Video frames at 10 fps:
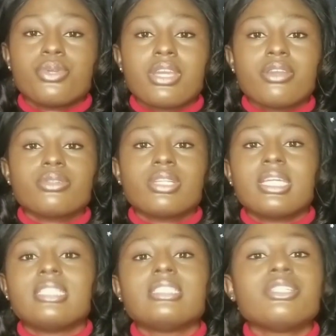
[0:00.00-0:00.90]
You're going to
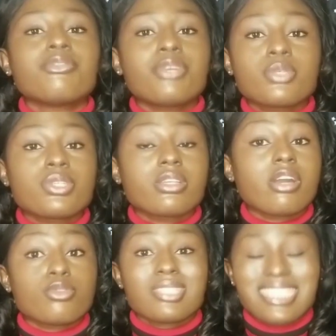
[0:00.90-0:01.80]
learn different ways on how
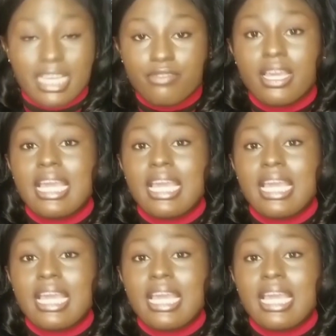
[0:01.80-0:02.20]
to save